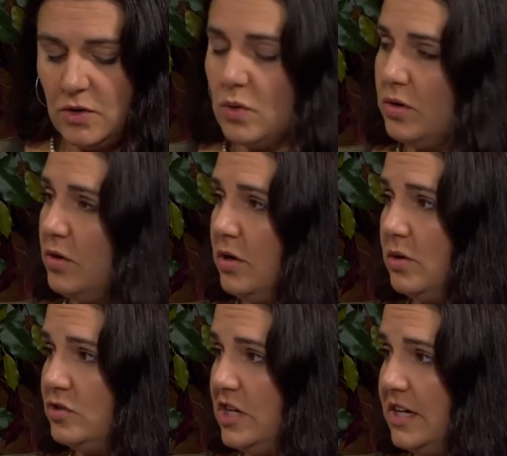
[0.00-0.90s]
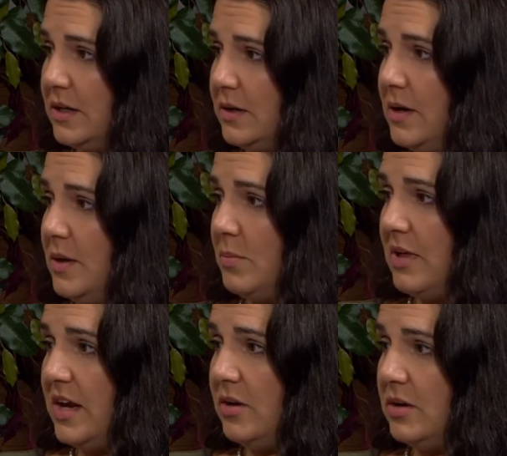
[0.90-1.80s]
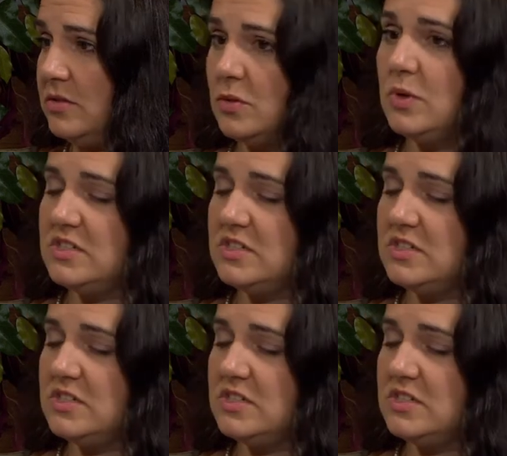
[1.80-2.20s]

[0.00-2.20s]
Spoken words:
or neurogenic bladder. And so what